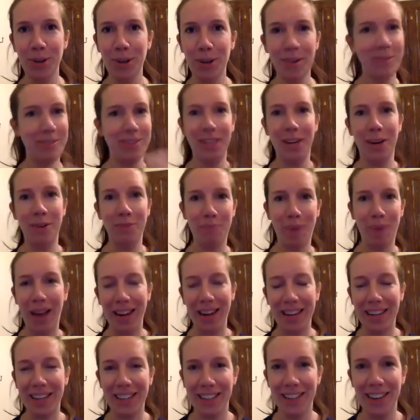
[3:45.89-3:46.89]
you know,
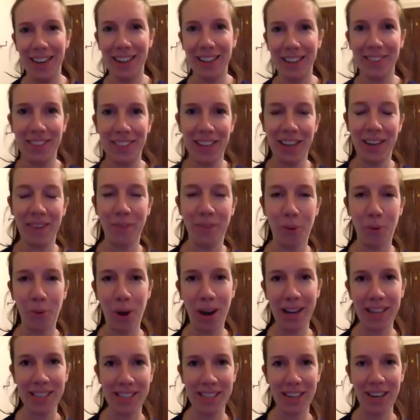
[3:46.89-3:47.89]
panic and, and think of a
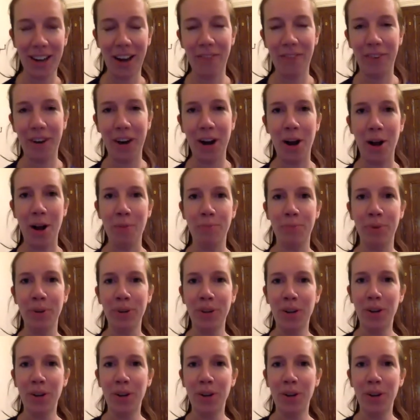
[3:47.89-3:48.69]
way to cover it up,